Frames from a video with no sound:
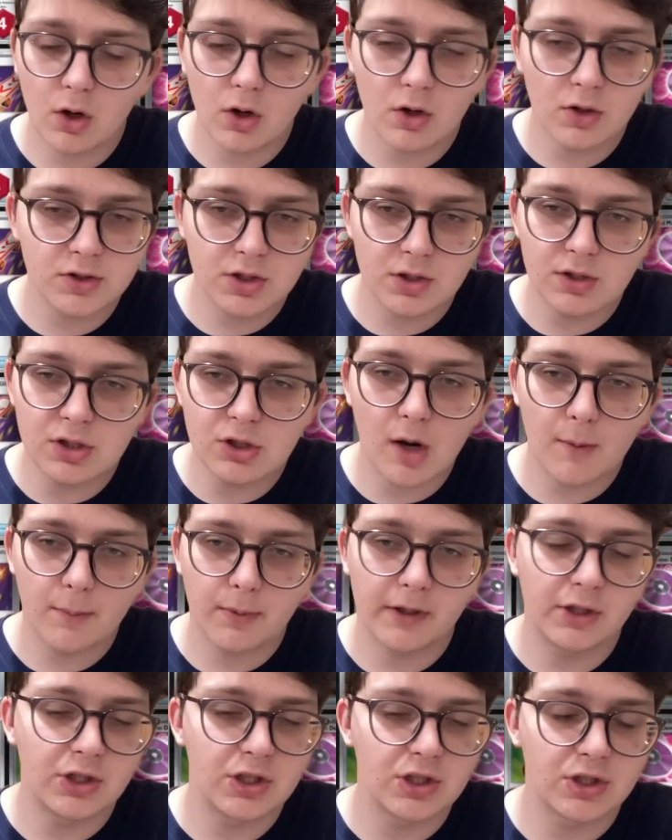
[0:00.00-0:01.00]
also New Upper
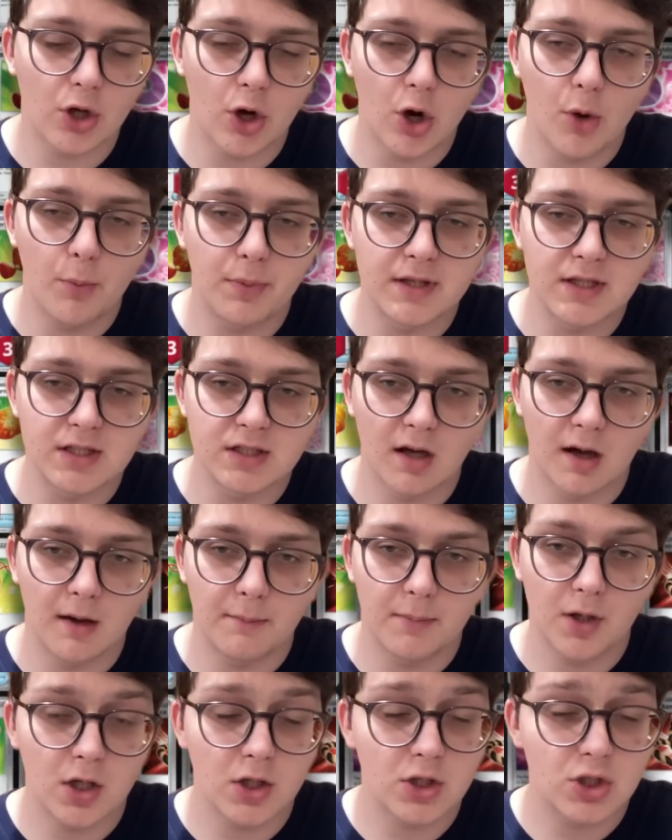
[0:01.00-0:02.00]
Energy just opens
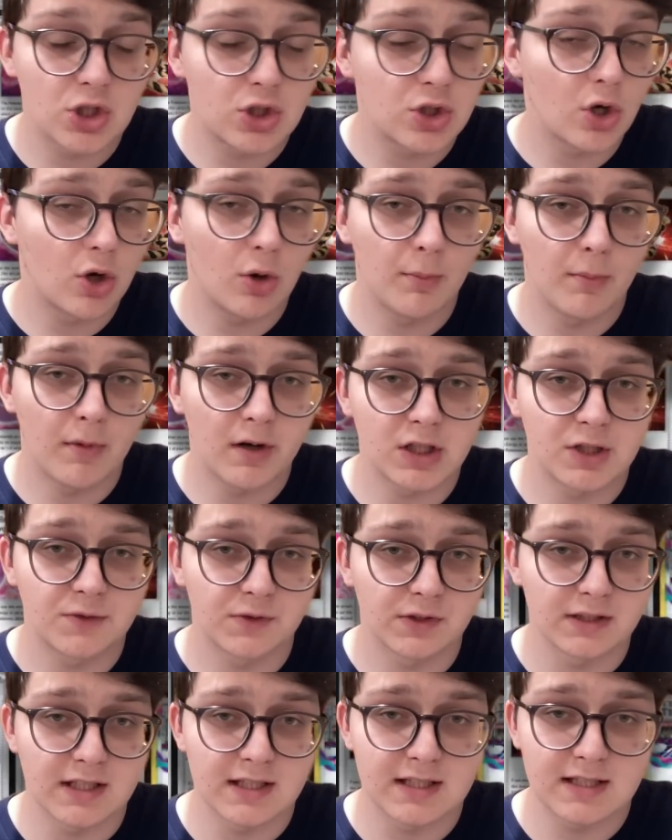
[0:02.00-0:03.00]
up so much
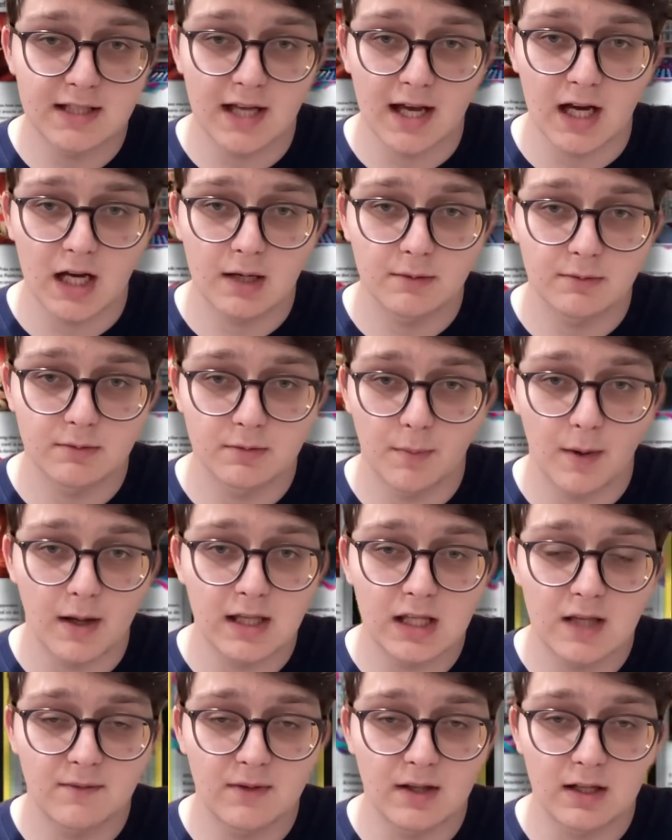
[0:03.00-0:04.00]
for this deck by
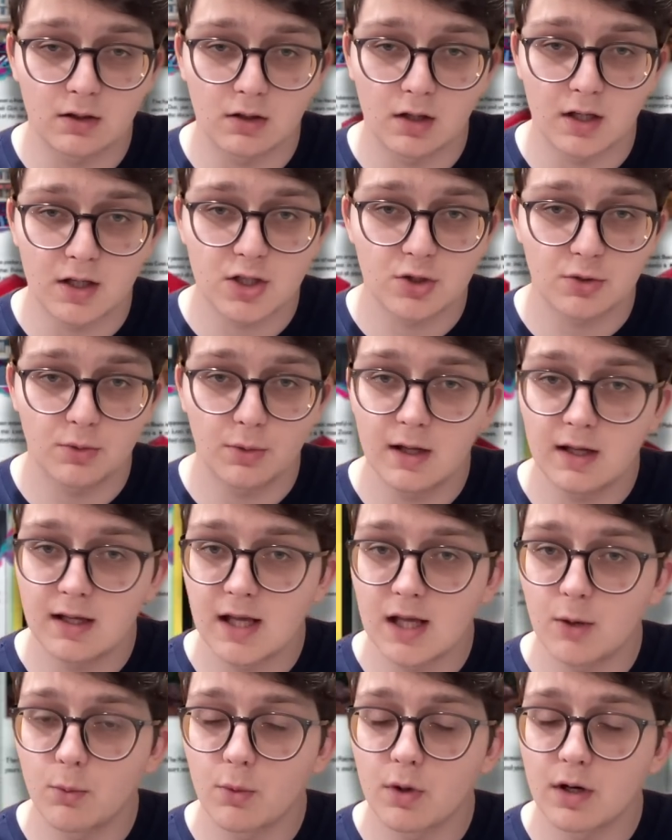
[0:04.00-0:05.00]
giving Luxray
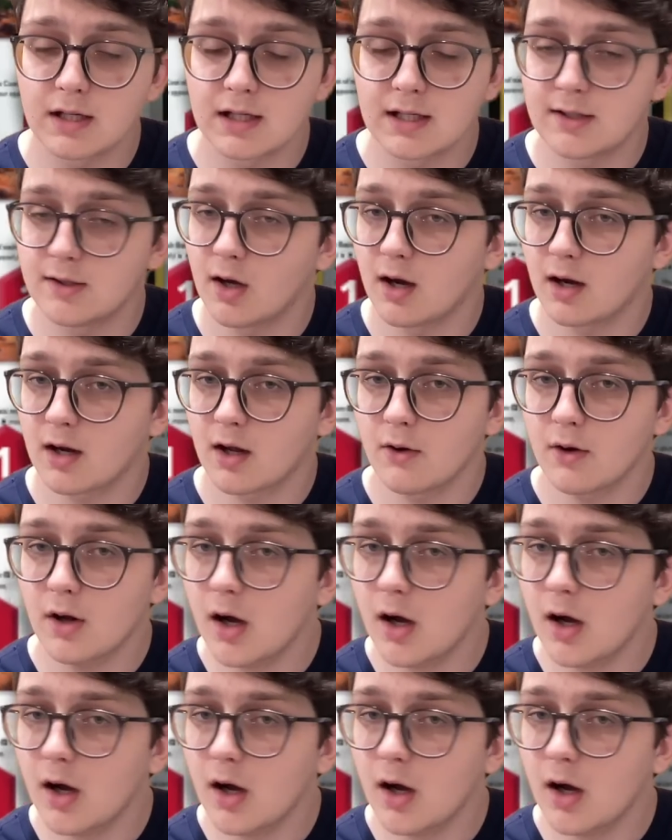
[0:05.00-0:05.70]
a one-hit knockout